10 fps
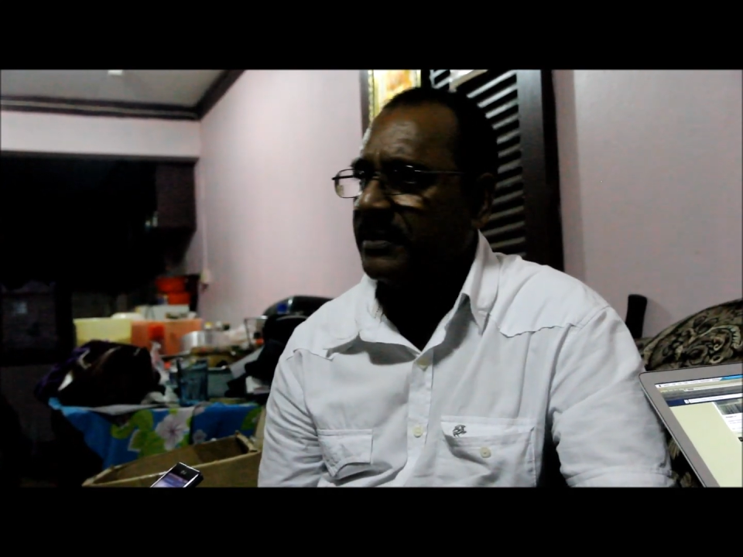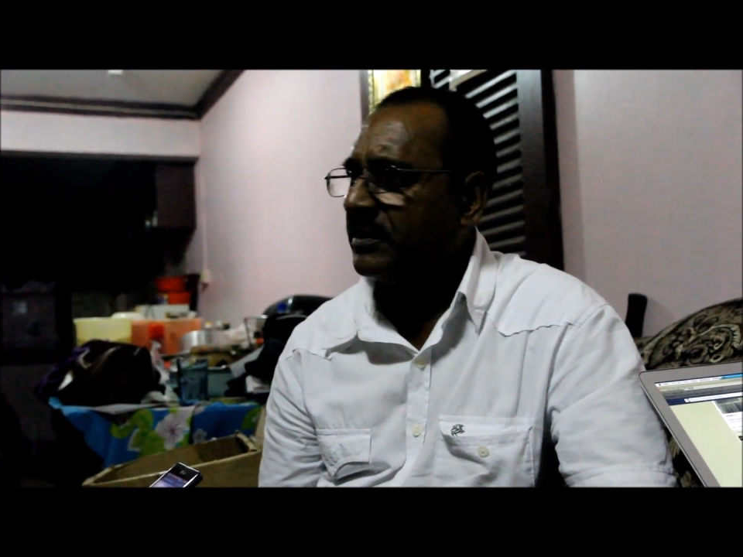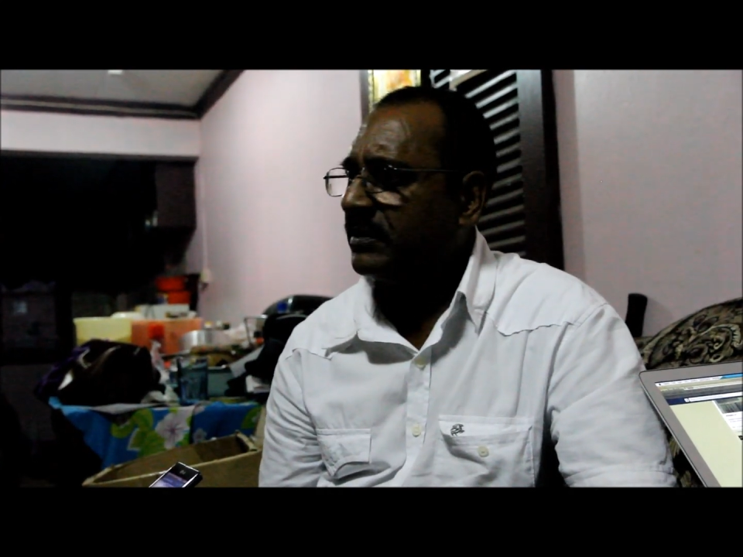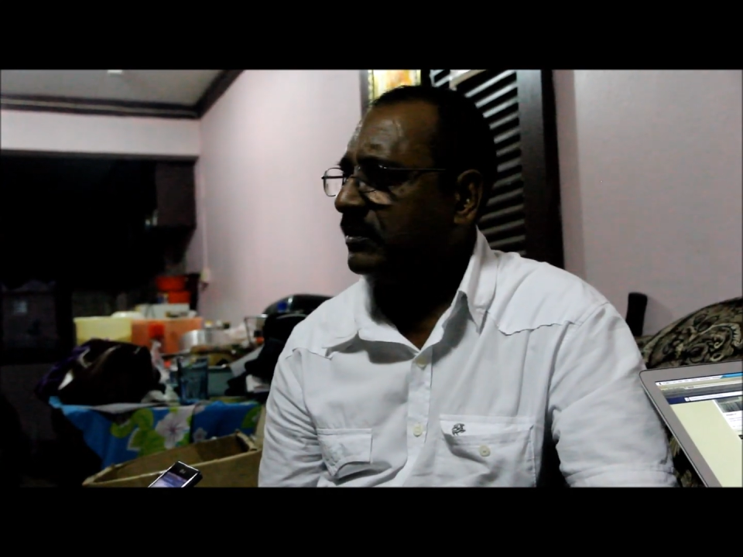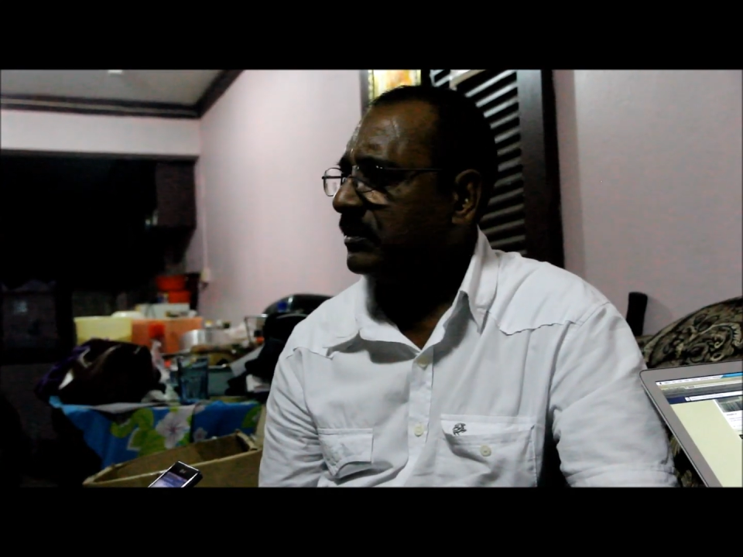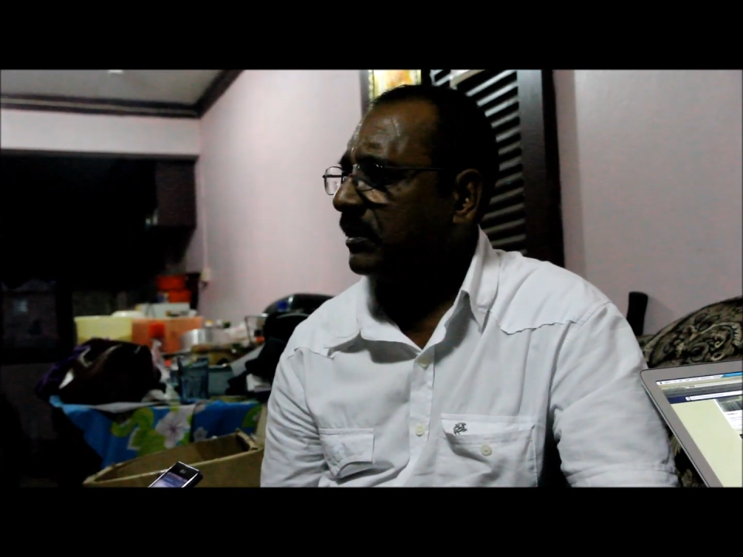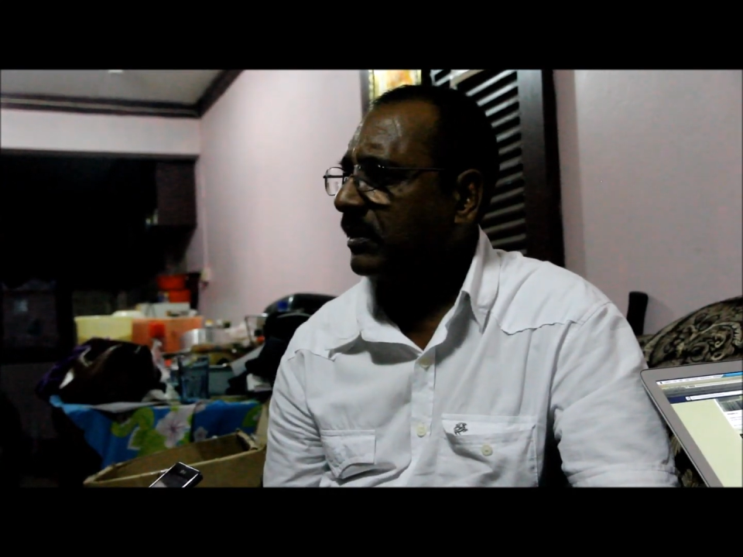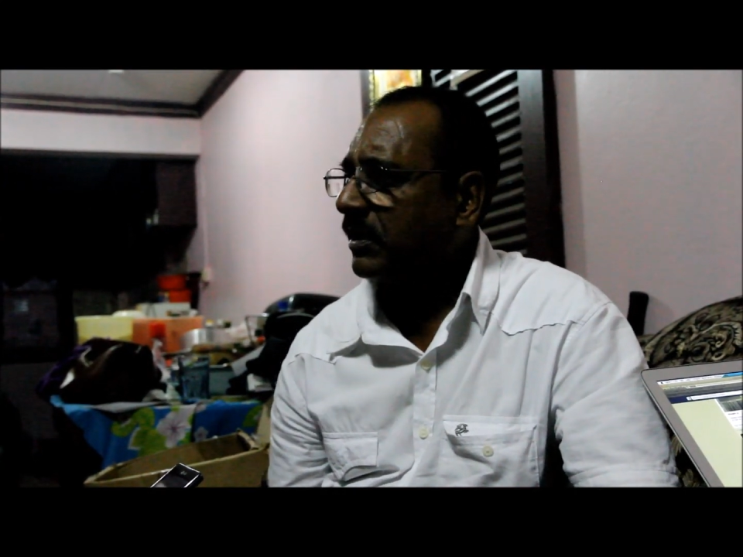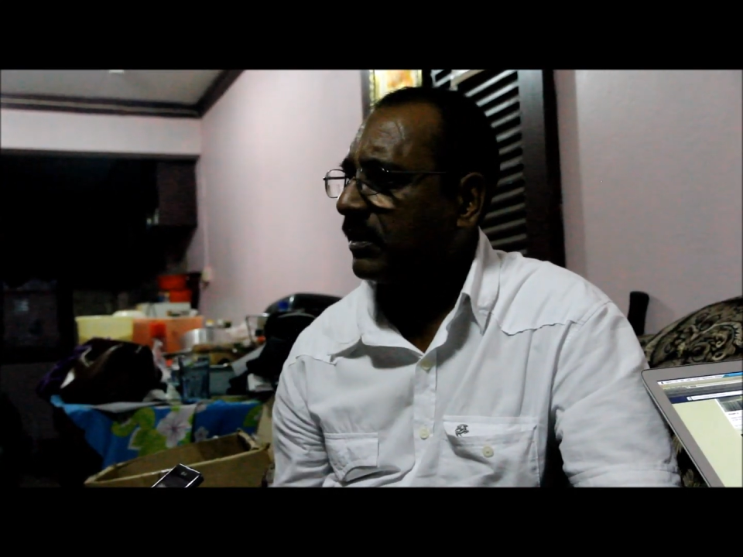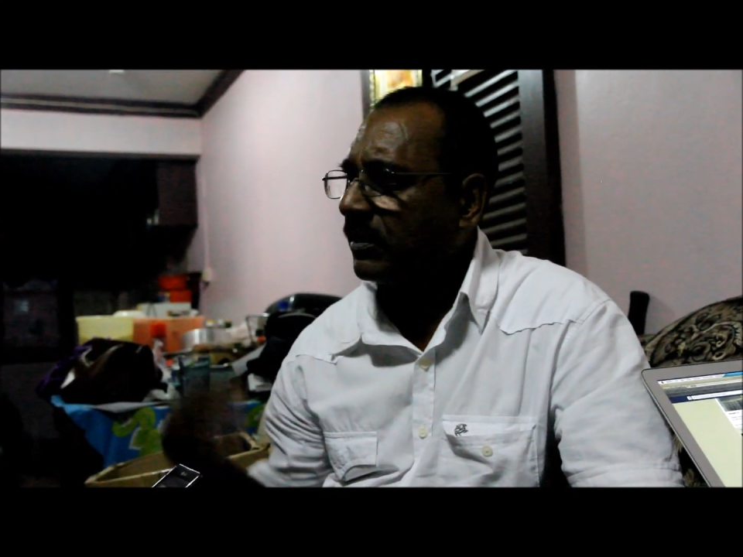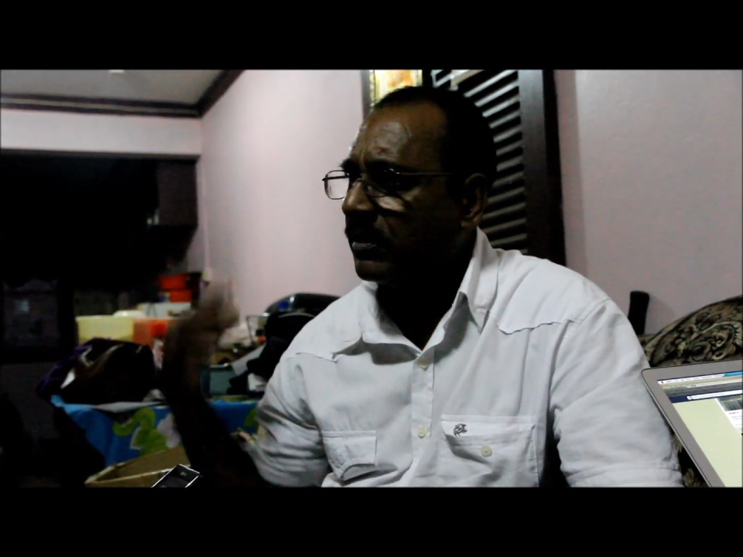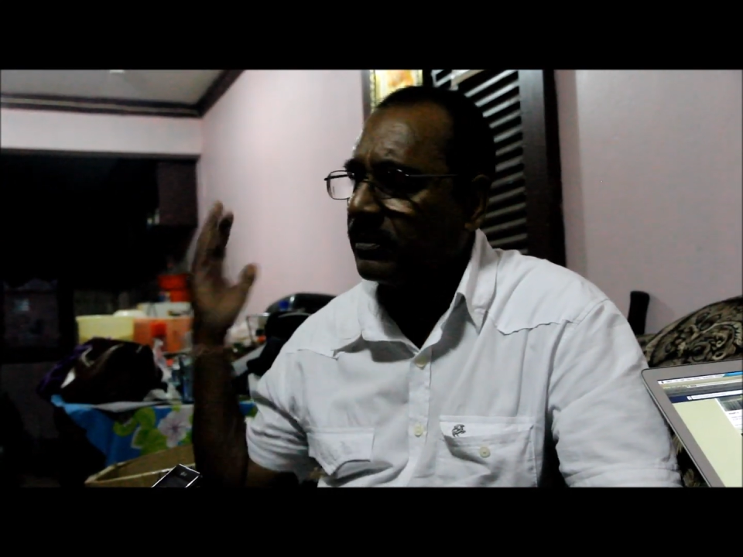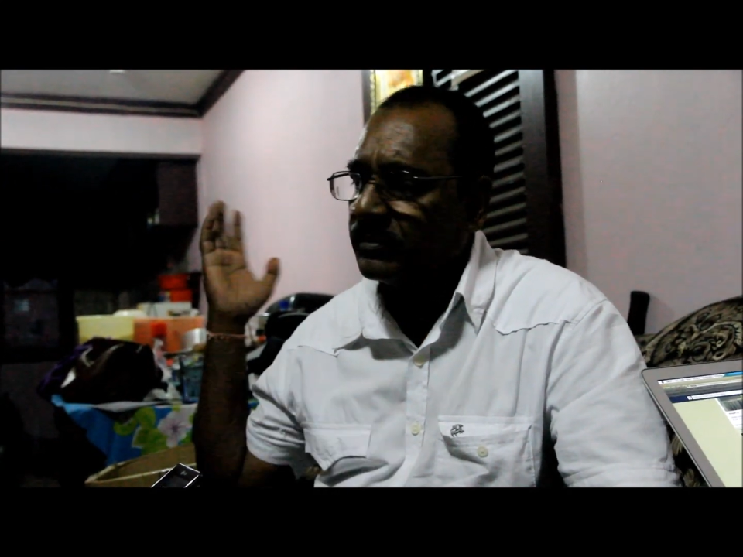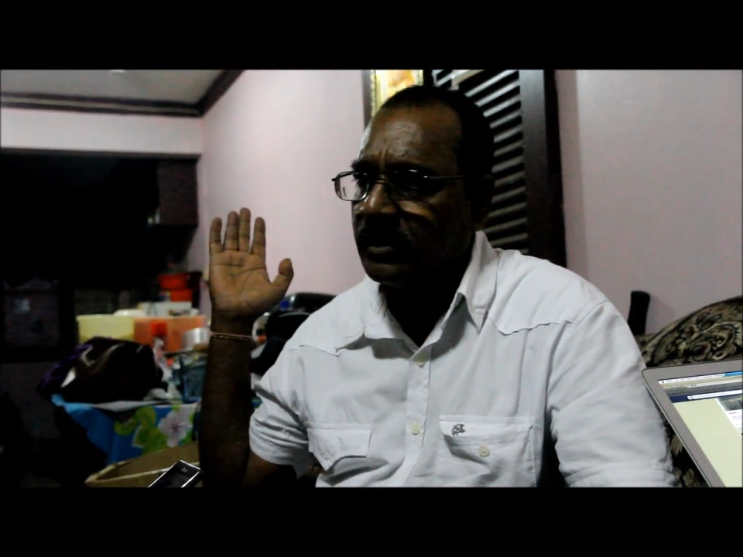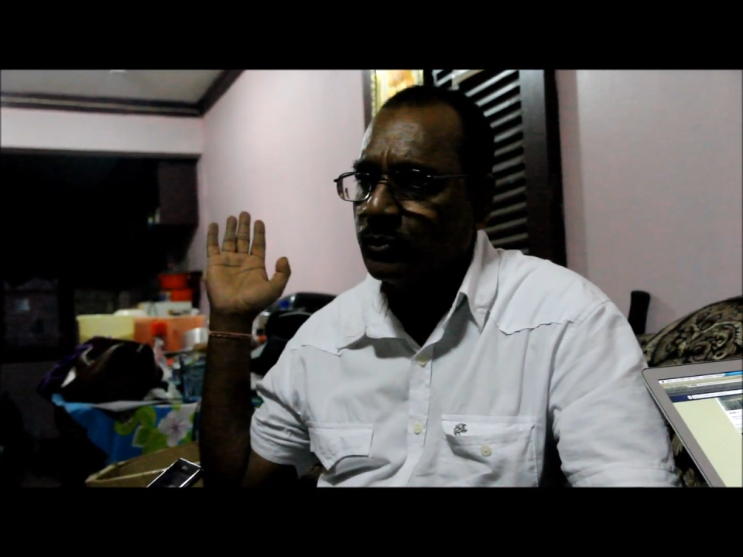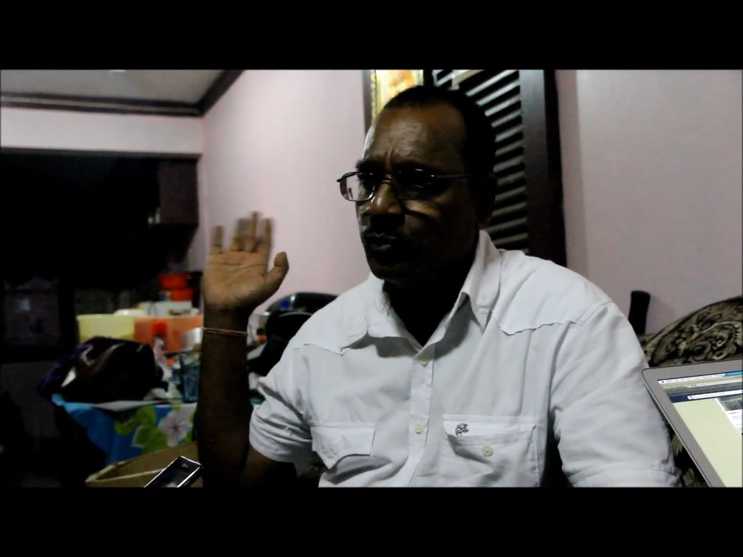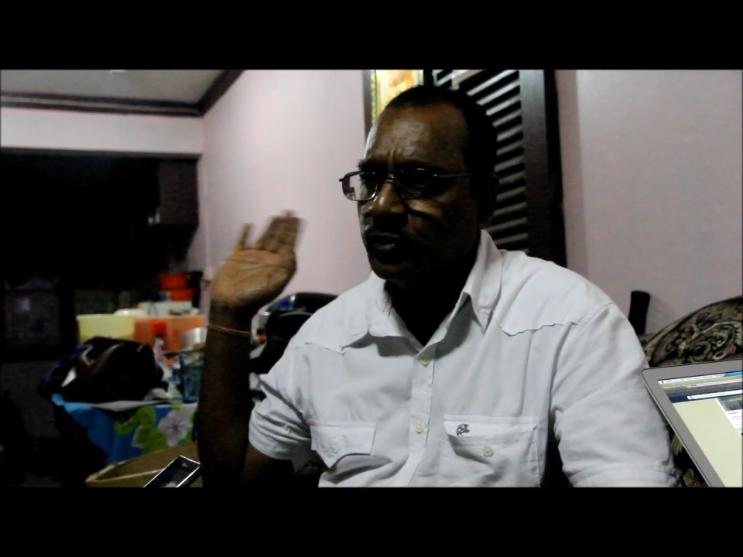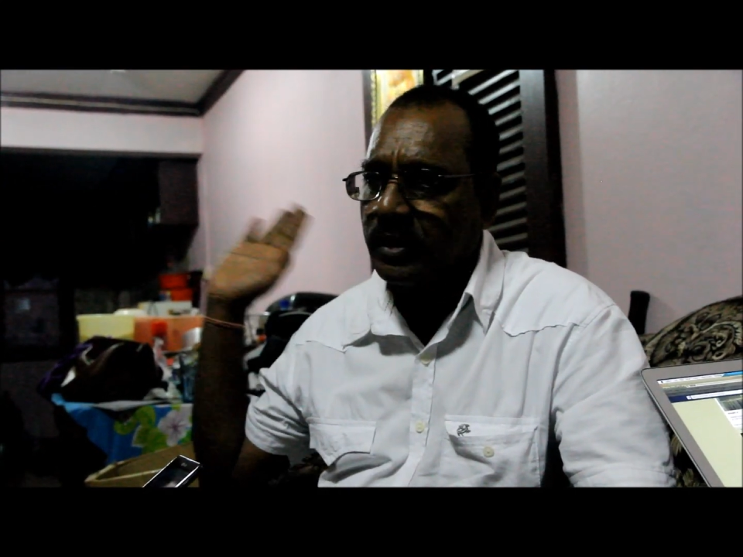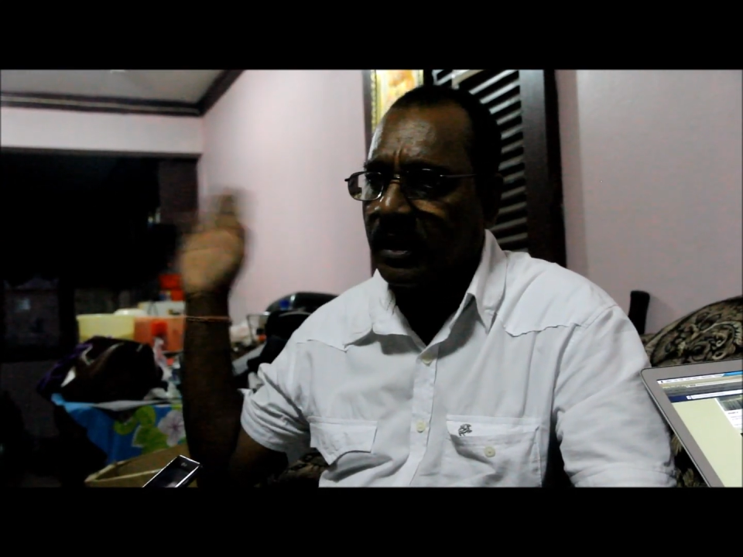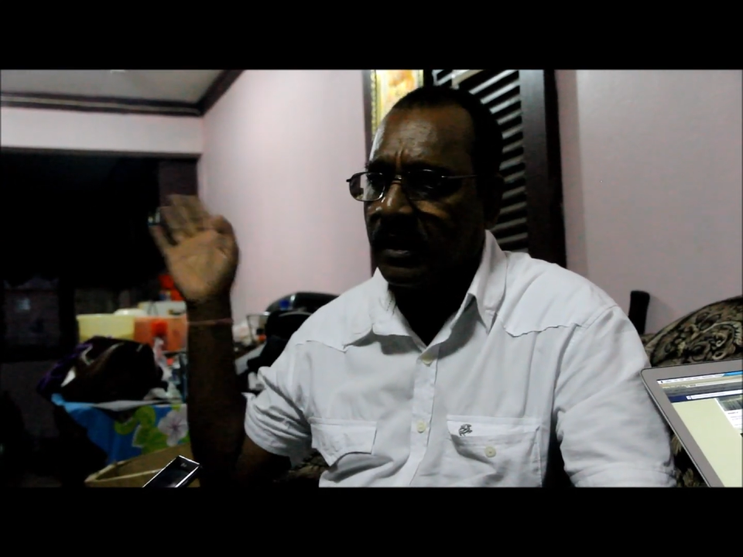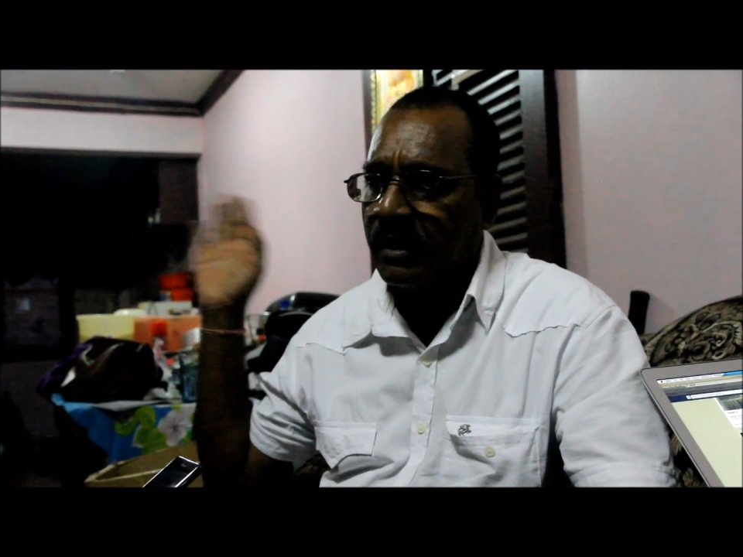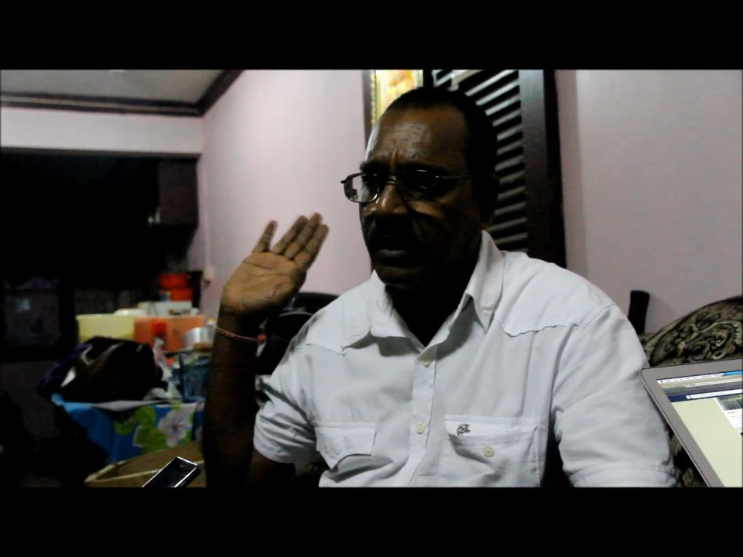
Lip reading: in Dilkusha,